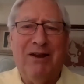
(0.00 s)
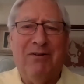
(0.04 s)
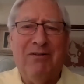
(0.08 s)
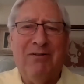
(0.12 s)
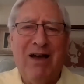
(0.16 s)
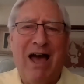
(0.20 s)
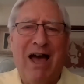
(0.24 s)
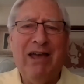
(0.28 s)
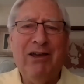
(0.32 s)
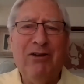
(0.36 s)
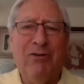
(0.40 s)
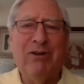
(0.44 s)

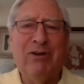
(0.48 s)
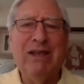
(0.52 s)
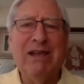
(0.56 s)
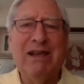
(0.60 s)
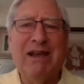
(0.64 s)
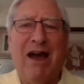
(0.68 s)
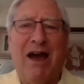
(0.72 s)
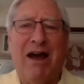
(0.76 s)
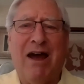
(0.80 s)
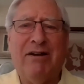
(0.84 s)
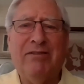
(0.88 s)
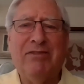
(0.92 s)
I only
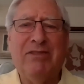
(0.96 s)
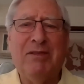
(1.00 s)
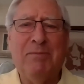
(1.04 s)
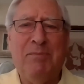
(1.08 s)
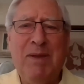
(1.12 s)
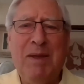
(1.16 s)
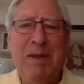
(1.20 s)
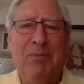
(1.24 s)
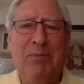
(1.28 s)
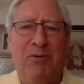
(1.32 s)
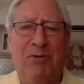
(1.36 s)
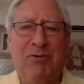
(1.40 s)
guarded the
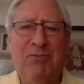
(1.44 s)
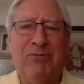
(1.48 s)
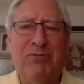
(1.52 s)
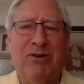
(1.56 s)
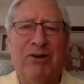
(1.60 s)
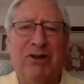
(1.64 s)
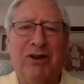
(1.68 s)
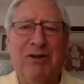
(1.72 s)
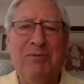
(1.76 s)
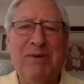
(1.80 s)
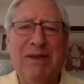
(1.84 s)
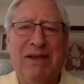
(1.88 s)
people who were
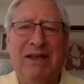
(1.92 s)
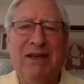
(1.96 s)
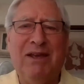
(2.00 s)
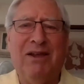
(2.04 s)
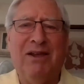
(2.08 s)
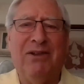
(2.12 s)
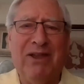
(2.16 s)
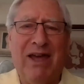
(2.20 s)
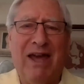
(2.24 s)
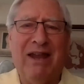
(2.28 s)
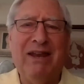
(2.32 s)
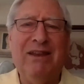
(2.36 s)
going to be
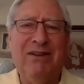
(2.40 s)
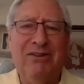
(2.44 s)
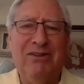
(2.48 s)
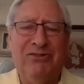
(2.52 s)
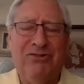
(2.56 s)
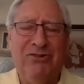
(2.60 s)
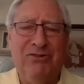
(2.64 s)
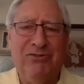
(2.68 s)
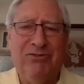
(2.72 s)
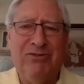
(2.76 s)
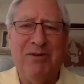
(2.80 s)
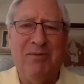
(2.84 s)
killed. I didn't
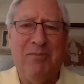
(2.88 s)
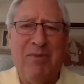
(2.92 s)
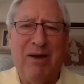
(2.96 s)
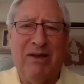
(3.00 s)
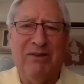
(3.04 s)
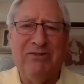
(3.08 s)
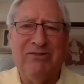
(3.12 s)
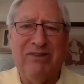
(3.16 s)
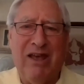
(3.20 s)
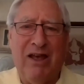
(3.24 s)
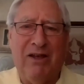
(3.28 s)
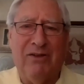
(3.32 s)
shoot them
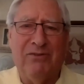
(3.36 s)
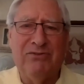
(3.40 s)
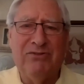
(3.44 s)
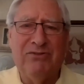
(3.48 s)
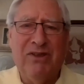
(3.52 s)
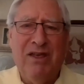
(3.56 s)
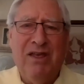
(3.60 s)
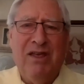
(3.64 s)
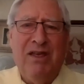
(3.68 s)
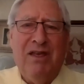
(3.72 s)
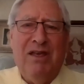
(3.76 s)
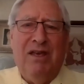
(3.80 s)
myself.
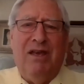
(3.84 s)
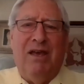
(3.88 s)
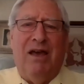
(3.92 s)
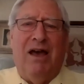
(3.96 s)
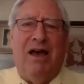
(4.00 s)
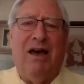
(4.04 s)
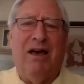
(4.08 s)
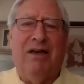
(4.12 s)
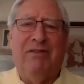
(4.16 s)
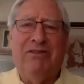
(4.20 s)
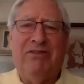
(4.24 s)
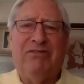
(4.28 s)

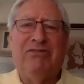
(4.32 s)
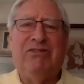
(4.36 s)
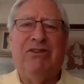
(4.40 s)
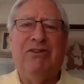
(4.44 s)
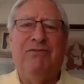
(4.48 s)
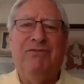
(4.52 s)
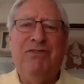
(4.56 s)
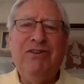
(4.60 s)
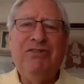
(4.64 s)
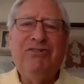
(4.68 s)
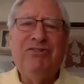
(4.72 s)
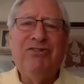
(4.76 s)
This
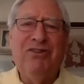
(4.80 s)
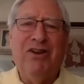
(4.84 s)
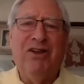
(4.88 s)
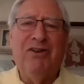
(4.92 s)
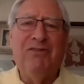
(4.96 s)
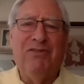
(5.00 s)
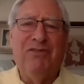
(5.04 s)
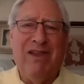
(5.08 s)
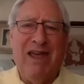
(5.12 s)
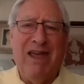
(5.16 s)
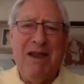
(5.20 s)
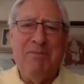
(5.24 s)
division of
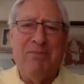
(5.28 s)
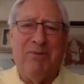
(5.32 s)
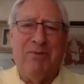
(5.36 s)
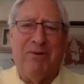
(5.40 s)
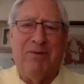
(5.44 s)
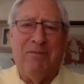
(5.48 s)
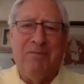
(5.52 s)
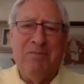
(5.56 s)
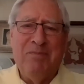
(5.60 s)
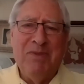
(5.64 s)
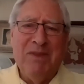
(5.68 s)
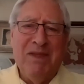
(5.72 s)
labor
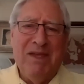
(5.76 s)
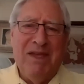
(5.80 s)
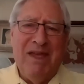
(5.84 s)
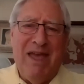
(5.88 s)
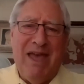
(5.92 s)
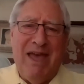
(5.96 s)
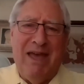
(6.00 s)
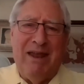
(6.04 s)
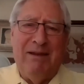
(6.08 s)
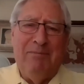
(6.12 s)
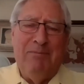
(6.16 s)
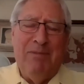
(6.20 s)

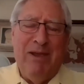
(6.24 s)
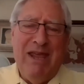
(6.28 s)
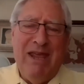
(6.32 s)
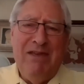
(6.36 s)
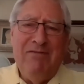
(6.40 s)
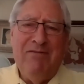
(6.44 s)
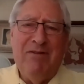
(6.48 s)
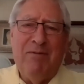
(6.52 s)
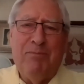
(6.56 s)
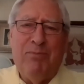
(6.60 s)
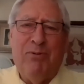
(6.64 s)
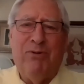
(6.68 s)
and
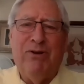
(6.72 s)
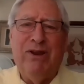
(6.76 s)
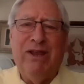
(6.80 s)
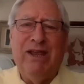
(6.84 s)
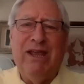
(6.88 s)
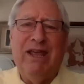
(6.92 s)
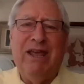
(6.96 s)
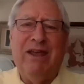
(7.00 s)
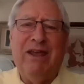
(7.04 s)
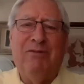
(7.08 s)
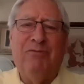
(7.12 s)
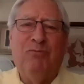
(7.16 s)
even putting
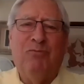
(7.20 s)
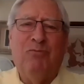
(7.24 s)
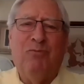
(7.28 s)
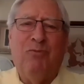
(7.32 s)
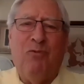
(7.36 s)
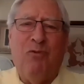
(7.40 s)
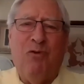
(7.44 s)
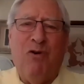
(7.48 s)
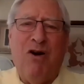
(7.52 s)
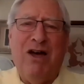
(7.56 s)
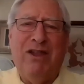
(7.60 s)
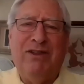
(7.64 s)
in
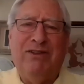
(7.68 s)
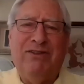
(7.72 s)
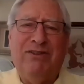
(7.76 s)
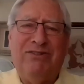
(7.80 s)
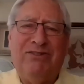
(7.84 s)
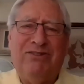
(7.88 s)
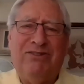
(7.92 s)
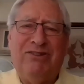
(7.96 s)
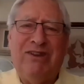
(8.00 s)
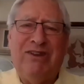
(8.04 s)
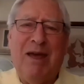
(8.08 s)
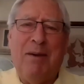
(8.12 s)
one
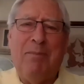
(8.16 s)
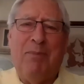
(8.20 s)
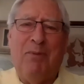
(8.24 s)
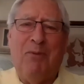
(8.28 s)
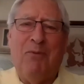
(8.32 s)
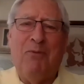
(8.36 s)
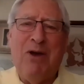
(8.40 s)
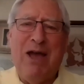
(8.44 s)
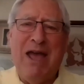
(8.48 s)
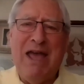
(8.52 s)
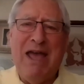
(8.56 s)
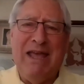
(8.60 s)
step
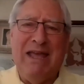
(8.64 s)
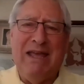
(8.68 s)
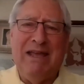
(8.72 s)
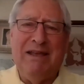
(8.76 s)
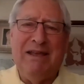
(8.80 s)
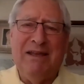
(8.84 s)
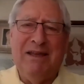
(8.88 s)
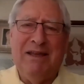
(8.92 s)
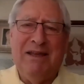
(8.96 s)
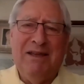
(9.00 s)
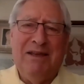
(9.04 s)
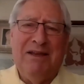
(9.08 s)
away
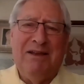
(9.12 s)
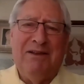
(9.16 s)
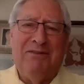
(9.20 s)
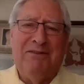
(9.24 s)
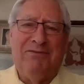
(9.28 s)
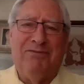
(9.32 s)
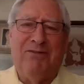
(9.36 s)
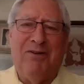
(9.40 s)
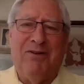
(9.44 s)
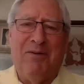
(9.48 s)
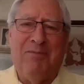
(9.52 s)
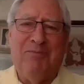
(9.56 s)

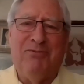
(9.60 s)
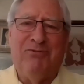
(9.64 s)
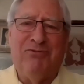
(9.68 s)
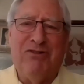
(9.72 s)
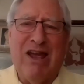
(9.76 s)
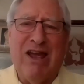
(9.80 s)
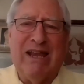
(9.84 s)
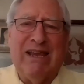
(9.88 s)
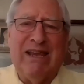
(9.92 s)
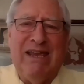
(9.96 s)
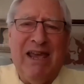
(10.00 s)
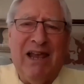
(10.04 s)
from
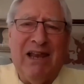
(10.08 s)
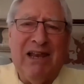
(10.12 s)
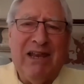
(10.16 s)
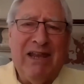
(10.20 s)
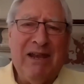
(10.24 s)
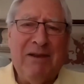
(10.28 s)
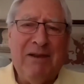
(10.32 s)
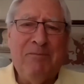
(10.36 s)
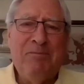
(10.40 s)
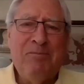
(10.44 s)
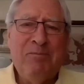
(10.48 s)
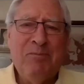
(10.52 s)
direct
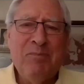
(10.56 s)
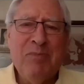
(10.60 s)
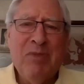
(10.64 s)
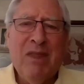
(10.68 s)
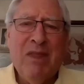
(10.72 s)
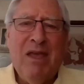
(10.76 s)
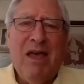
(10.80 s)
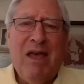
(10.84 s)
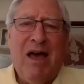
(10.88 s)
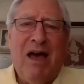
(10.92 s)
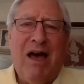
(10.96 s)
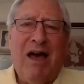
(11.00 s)
killing
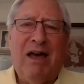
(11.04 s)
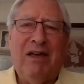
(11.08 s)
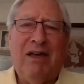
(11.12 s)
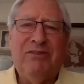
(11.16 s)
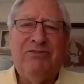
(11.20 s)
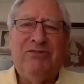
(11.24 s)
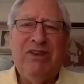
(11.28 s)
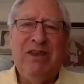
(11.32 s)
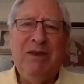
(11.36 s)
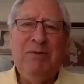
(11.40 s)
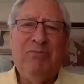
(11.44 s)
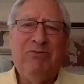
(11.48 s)

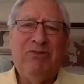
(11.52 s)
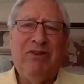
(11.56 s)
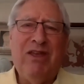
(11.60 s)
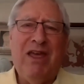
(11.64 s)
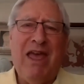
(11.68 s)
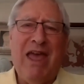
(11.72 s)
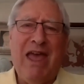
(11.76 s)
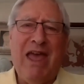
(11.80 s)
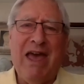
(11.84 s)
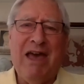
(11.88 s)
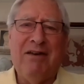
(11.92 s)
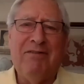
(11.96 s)
seems to
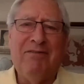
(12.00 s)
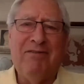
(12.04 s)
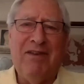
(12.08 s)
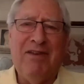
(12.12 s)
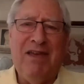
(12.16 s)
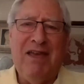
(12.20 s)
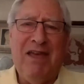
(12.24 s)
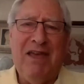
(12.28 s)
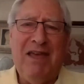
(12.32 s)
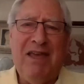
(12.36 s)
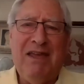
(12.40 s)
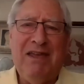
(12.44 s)
have
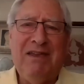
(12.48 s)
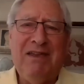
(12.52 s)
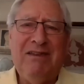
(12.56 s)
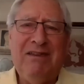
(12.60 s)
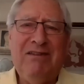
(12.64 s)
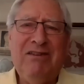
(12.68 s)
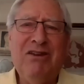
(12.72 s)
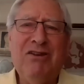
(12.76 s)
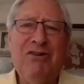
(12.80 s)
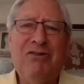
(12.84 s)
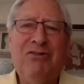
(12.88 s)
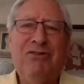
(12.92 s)
a
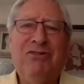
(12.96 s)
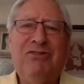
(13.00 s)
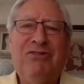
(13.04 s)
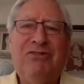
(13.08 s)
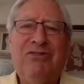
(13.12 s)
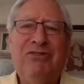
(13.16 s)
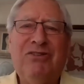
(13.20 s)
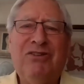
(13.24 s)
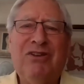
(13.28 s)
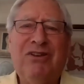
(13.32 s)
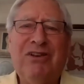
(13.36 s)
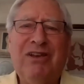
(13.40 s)

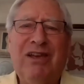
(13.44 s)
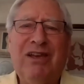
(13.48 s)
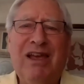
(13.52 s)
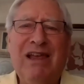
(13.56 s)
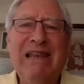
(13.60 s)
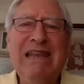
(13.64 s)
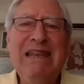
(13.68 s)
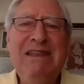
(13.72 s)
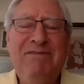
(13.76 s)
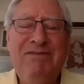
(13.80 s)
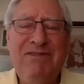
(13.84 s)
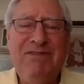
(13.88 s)
huge
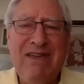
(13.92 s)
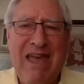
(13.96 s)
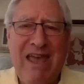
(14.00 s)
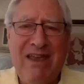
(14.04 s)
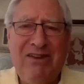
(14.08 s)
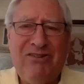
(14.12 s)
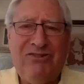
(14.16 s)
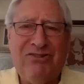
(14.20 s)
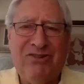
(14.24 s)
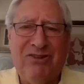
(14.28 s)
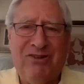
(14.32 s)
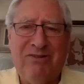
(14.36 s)

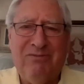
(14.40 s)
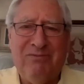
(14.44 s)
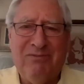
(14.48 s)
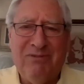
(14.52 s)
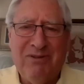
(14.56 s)
alleviation